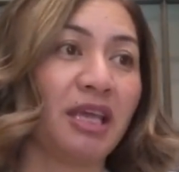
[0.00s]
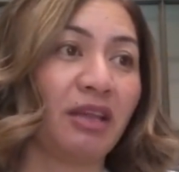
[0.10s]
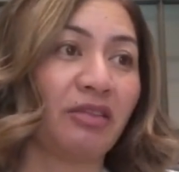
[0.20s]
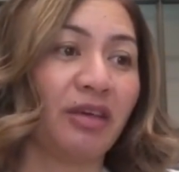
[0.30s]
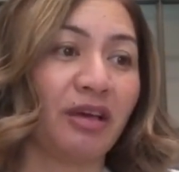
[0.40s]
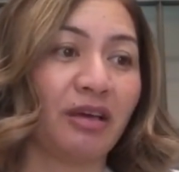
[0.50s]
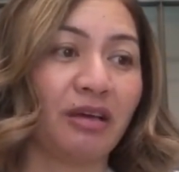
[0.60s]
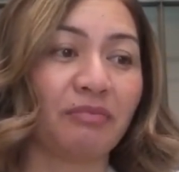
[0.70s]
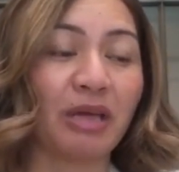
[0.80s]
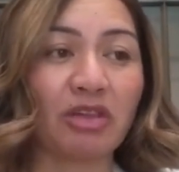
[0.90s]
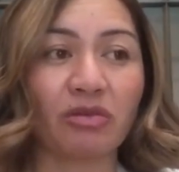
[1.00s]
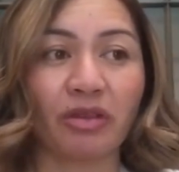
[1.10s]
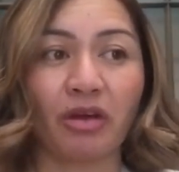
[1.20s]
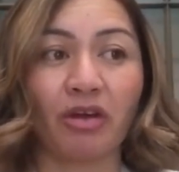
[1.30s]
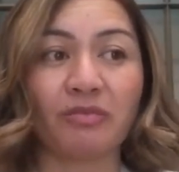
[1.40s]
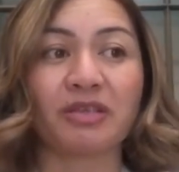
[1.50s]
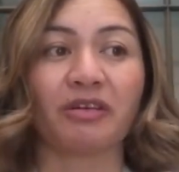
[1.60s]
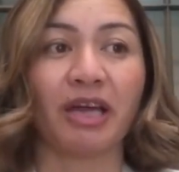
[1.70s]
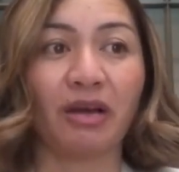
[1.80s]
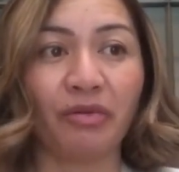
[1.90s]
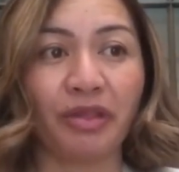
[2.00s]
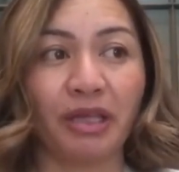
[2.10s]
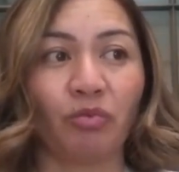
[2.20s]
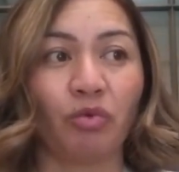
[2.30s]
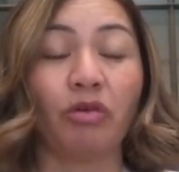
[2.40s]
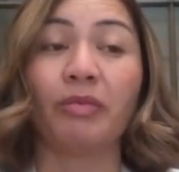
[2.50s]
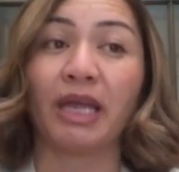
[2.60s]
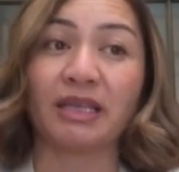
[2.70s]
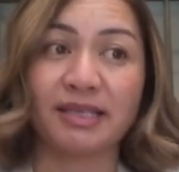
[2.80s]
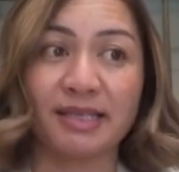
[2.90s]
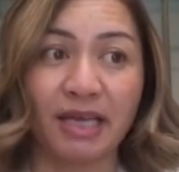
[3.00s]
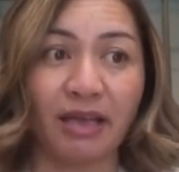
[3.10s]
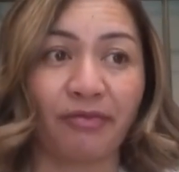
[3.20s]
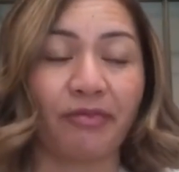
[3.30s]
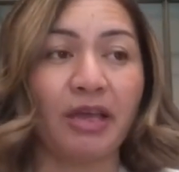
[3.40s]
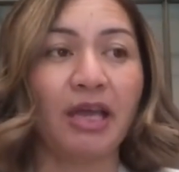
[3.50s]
make sure the homes are healthy and warm and safe,